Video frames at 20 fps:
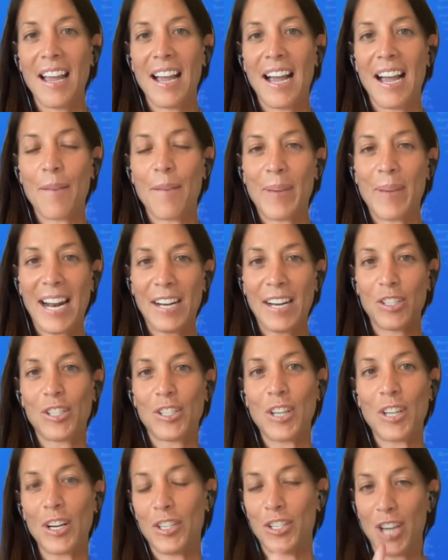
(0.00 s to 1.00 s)
But I
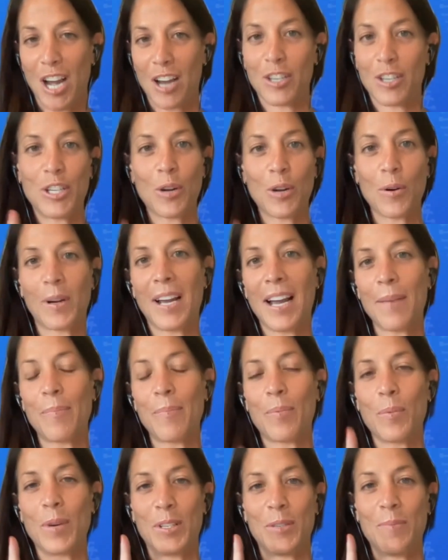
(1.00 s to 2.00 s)
just saw John choke up,
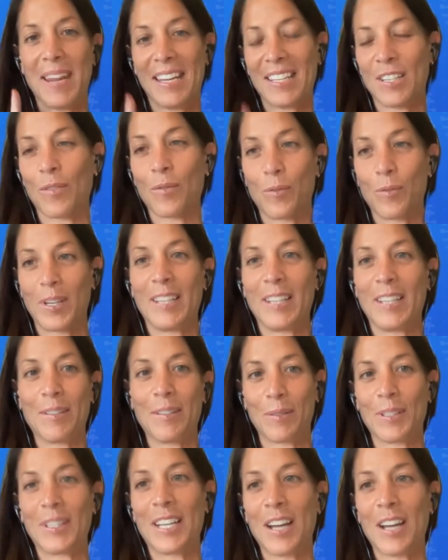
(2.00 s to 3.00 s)
which makes it really,
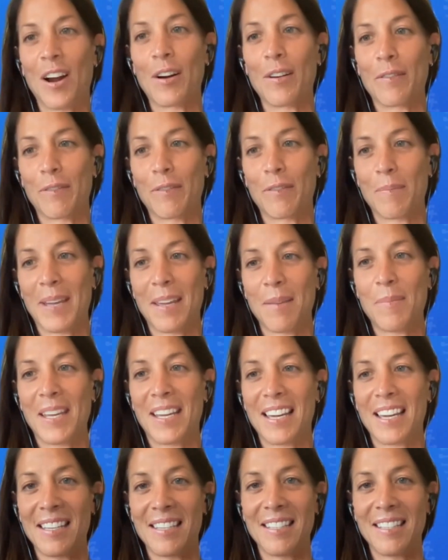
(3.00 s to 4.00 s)
really hard for me
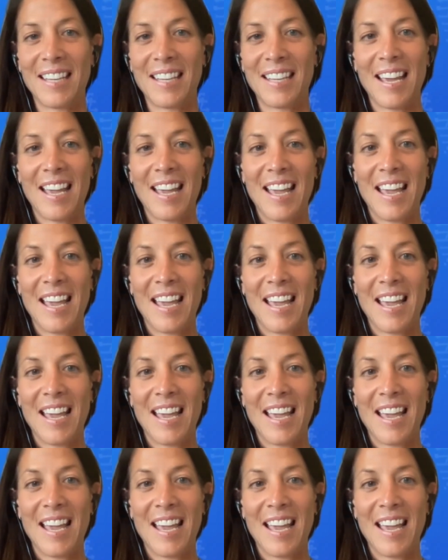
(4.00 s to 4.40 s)
because